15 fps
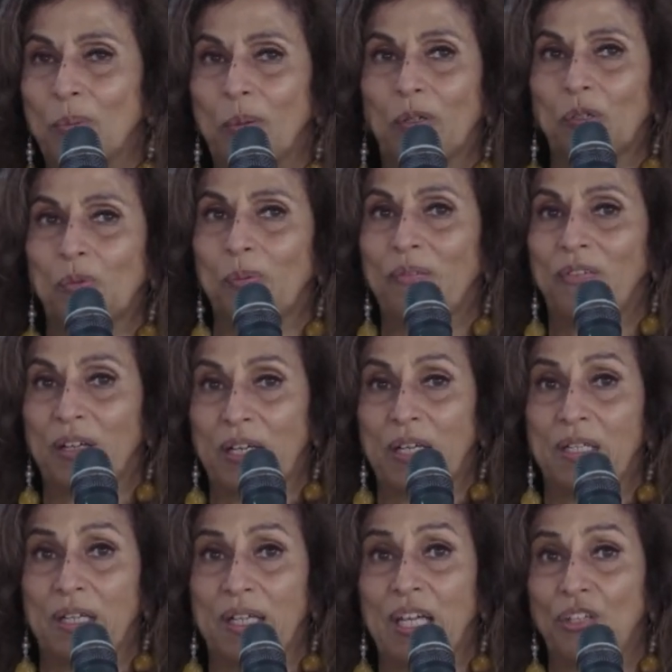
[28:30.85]
Because we were
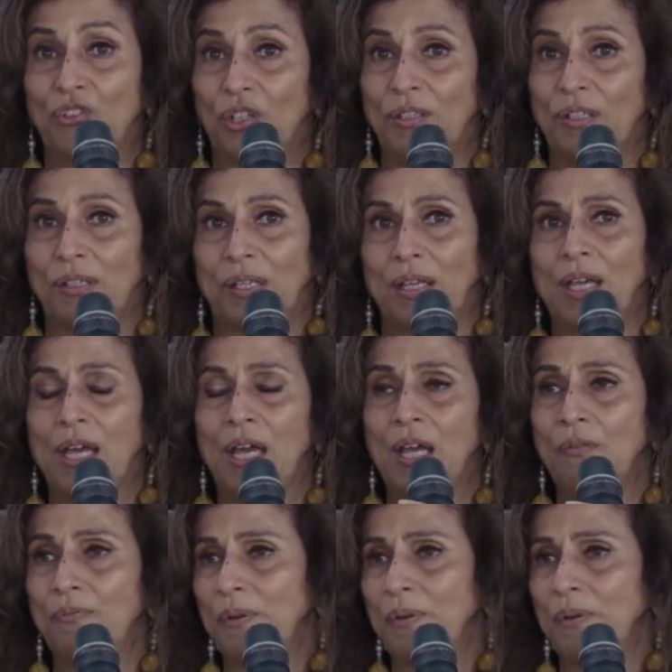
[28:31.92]
in each other's hair.